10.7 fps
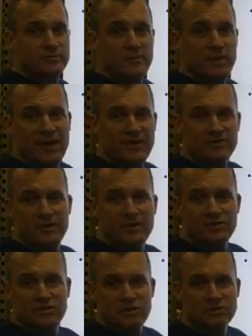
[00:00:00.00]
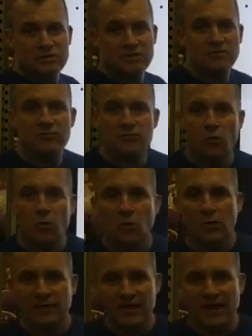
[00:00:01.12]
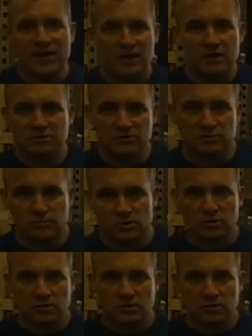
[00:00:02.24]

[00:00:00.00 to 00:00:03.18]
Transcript: may have to be adjusted for that customer.